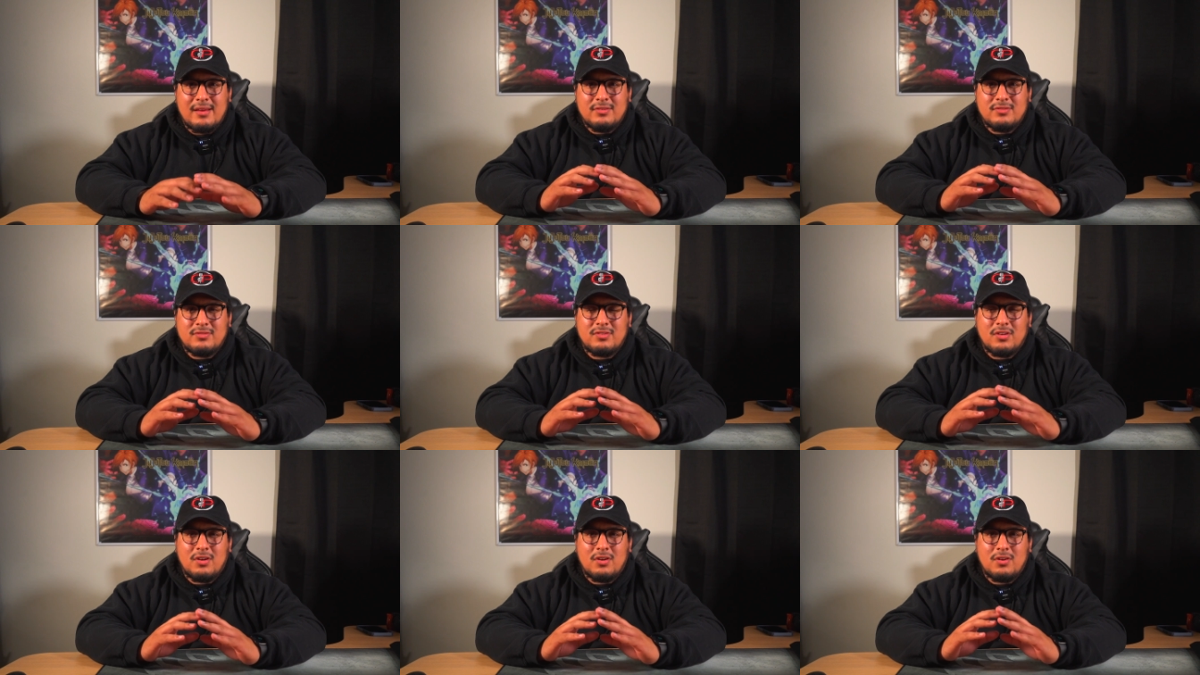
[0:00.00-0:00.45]

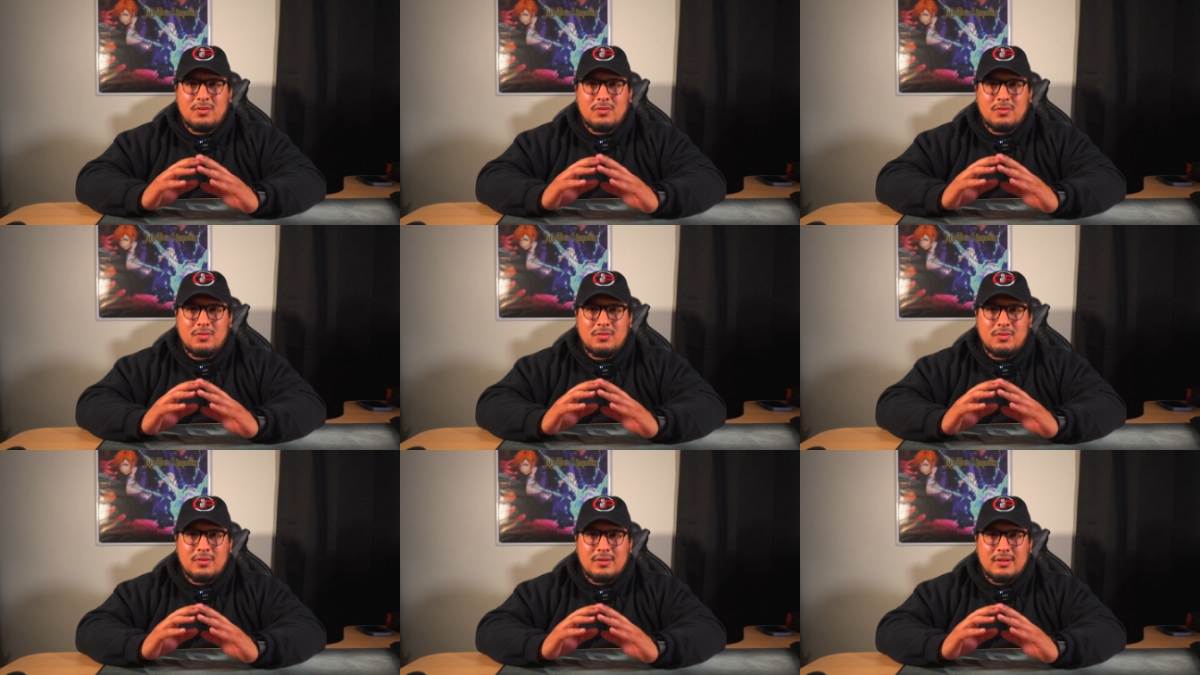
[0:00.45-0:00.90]

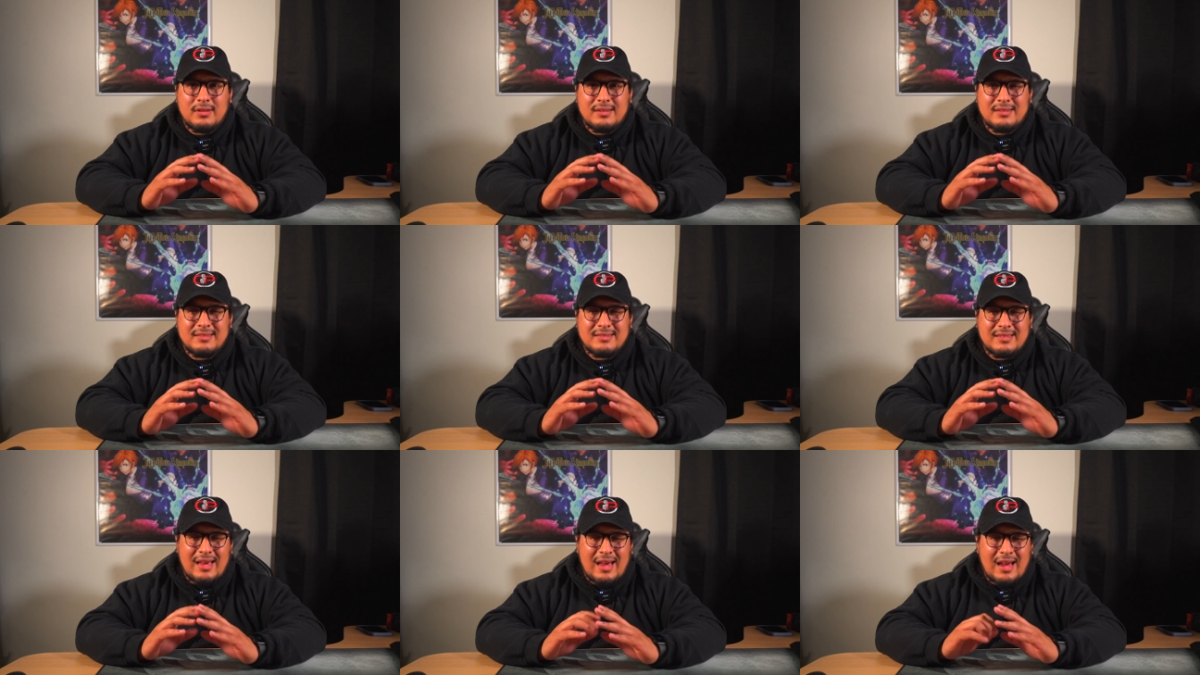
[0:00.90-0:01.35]
So
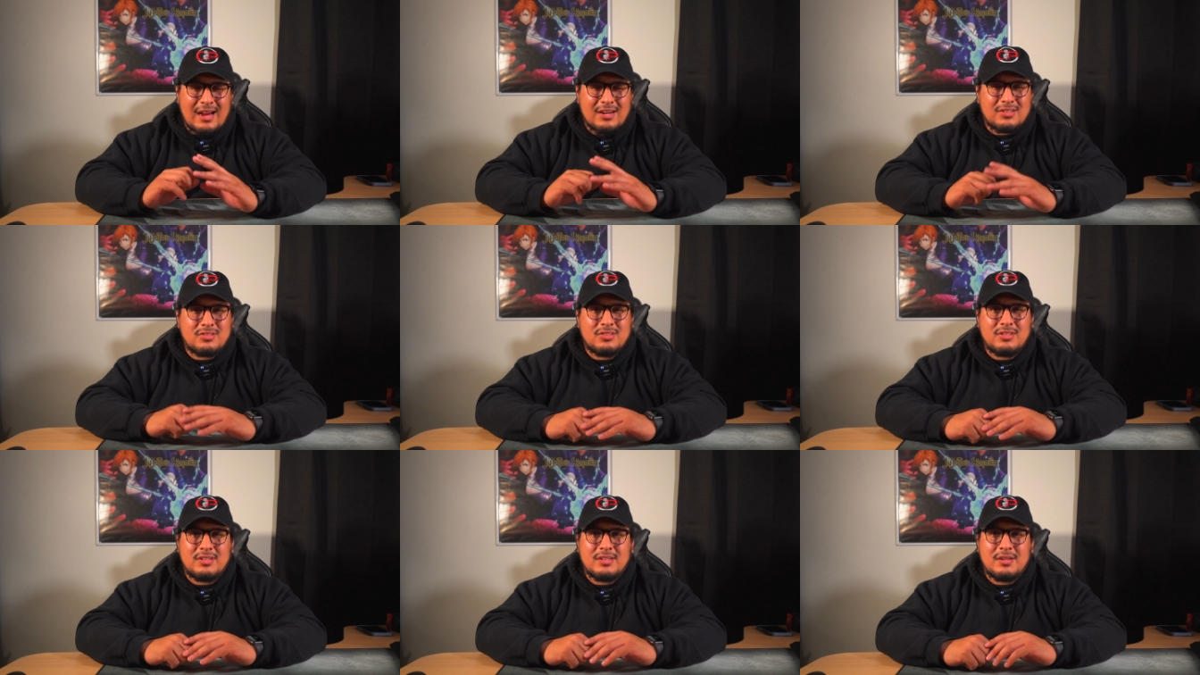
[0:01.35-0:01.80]
is
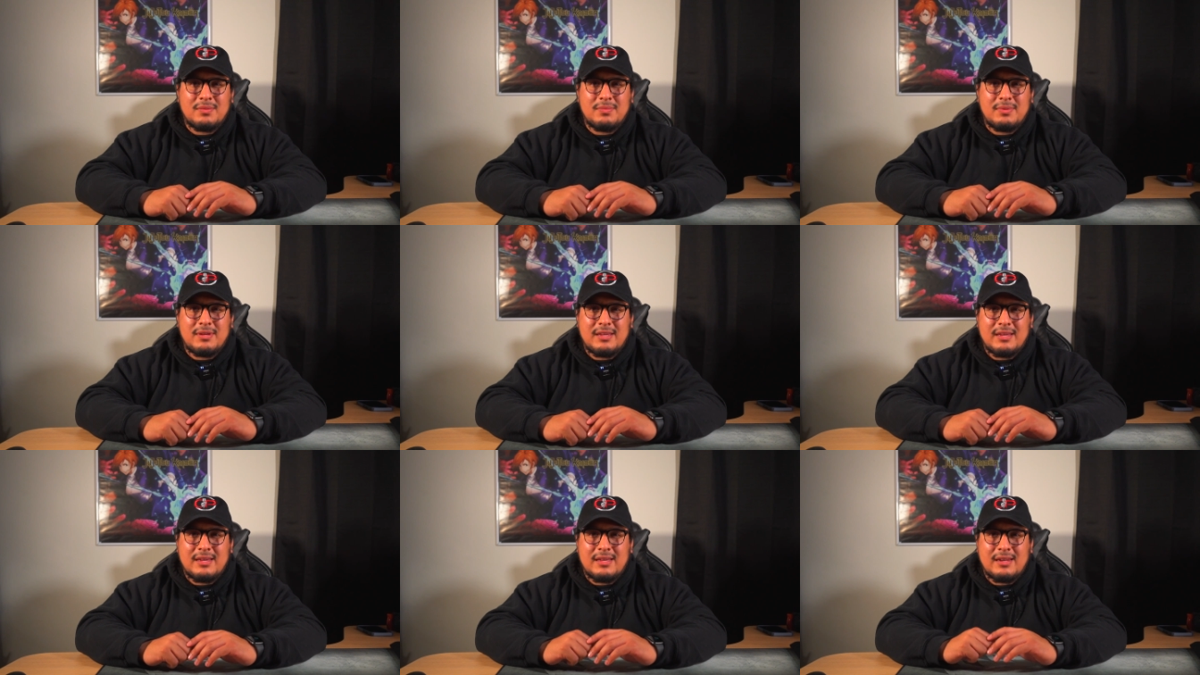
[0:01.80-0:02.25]
actually gonna
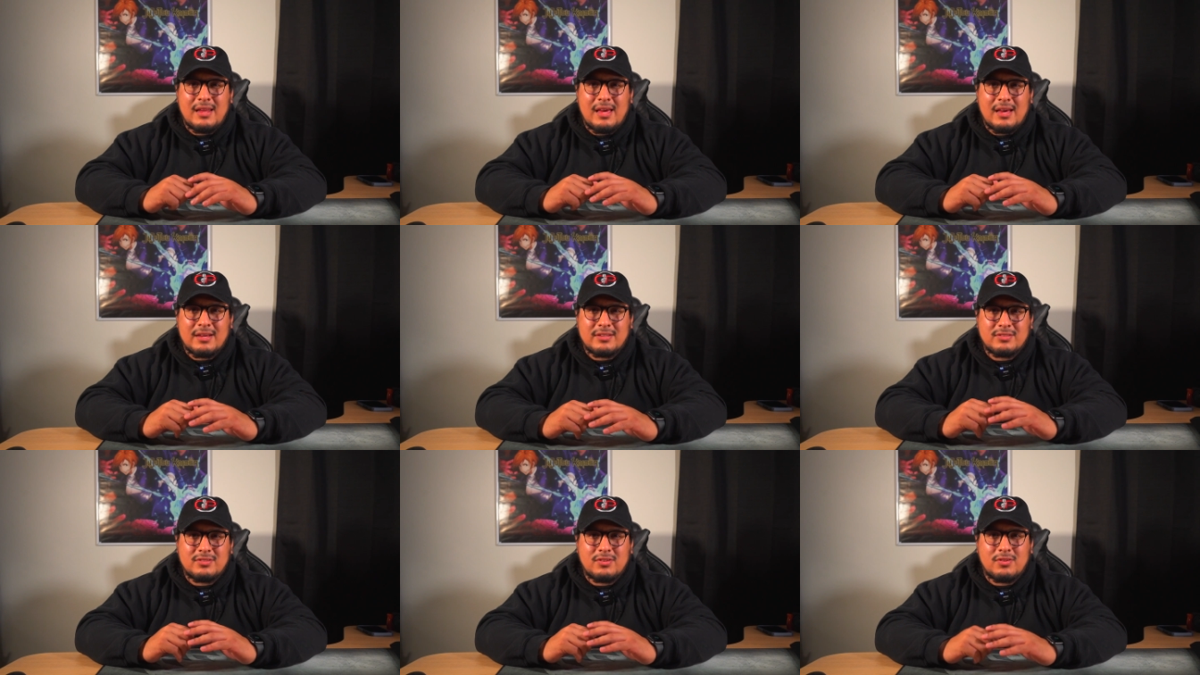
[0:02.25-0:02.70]
be an
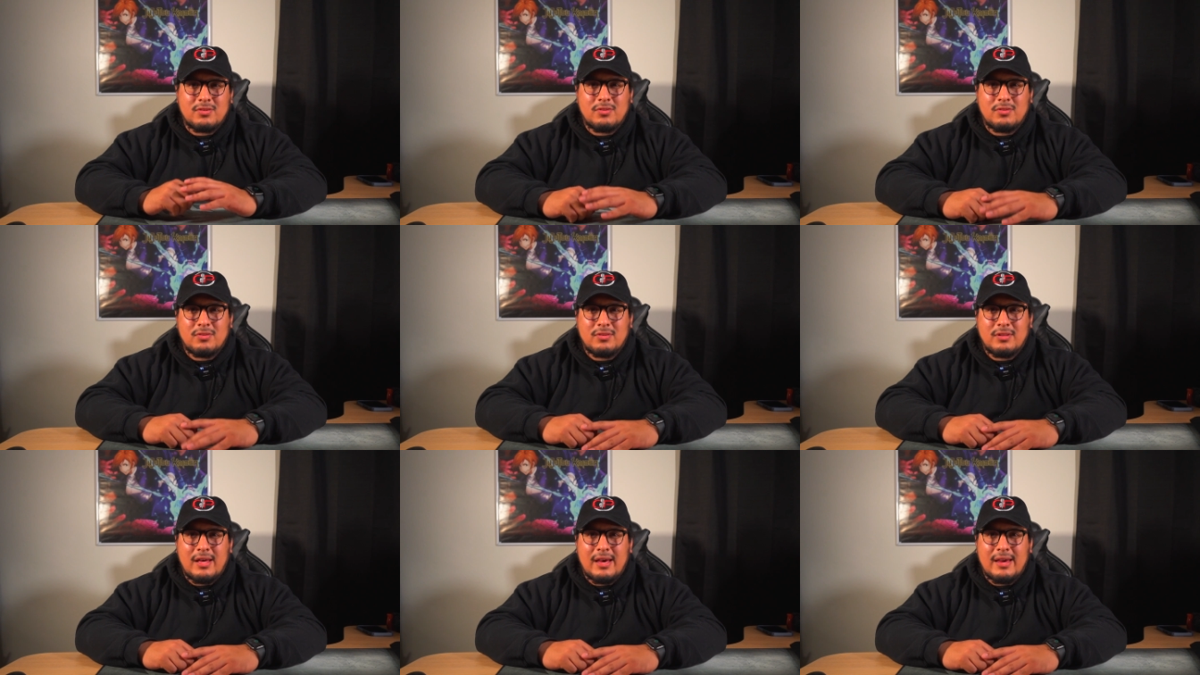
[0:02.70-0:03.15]

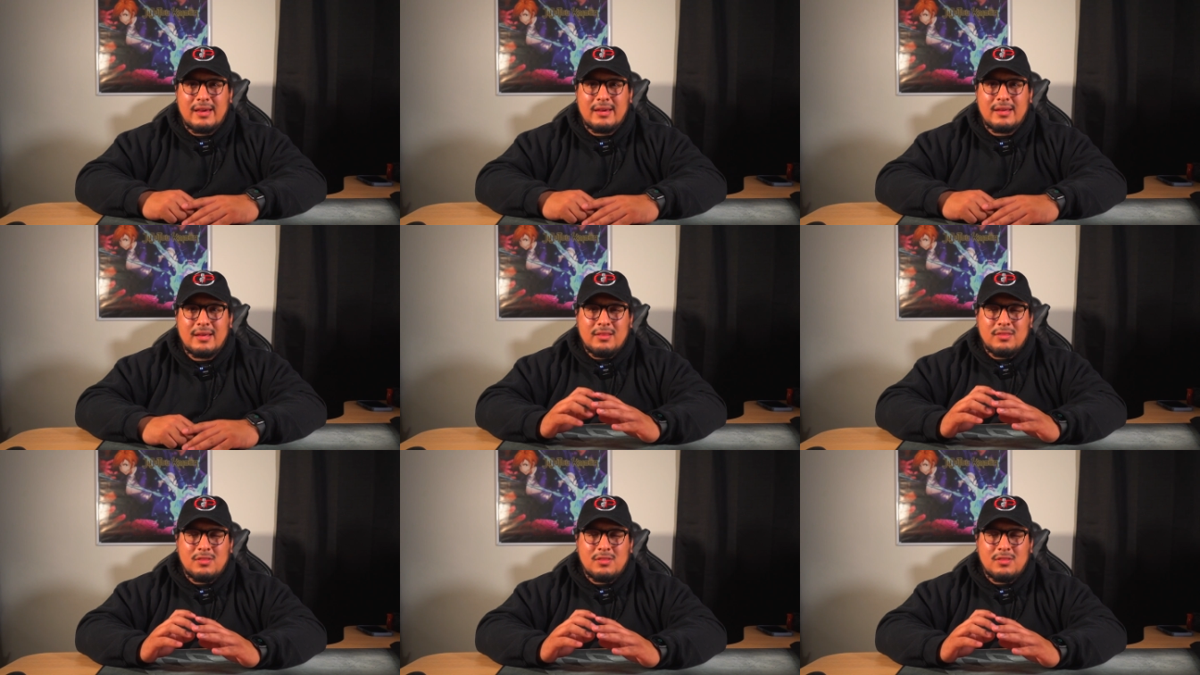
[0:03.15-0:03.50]
external light.